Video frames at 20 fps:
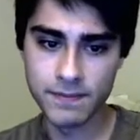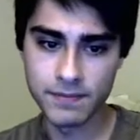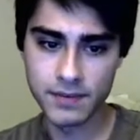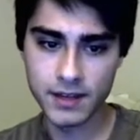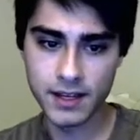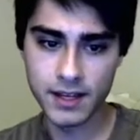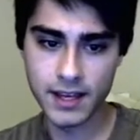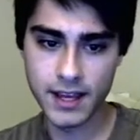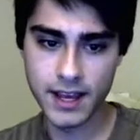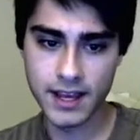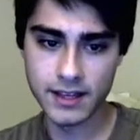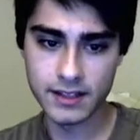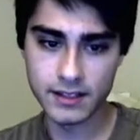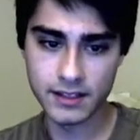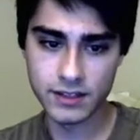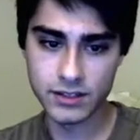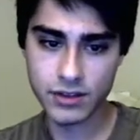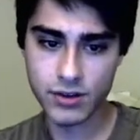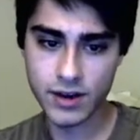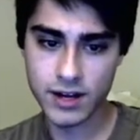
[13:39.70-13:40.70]
and to
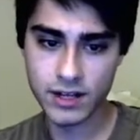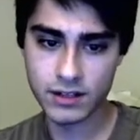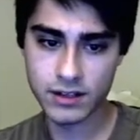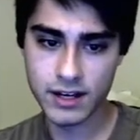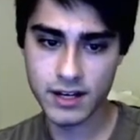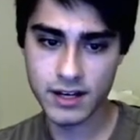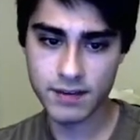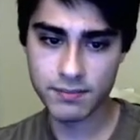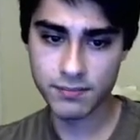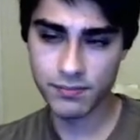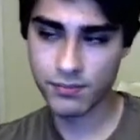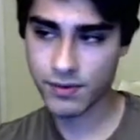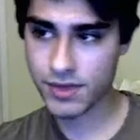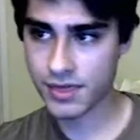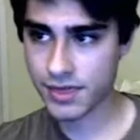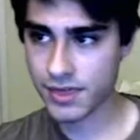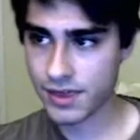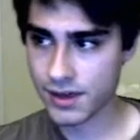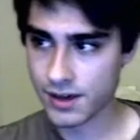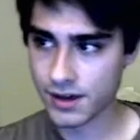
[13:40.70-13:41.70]
try to line up with
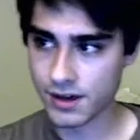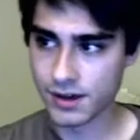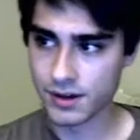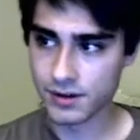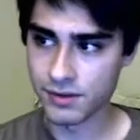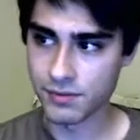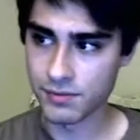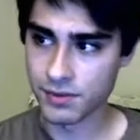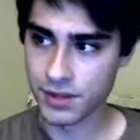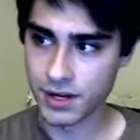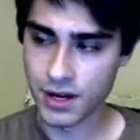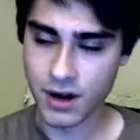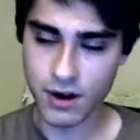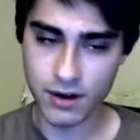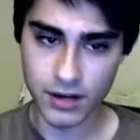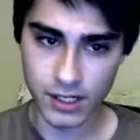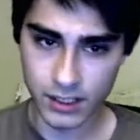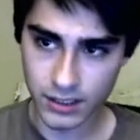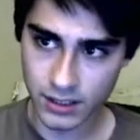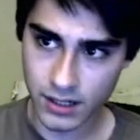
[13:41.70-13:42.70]
the
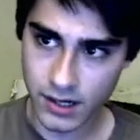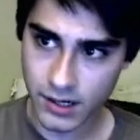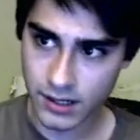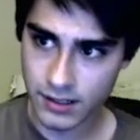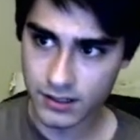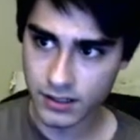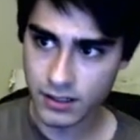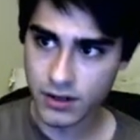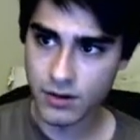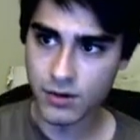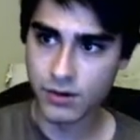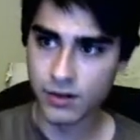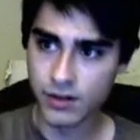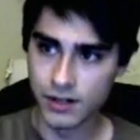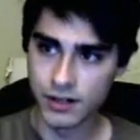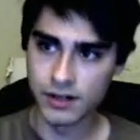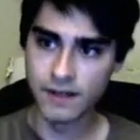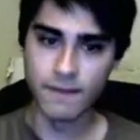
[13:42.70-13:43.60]
guard in the corner.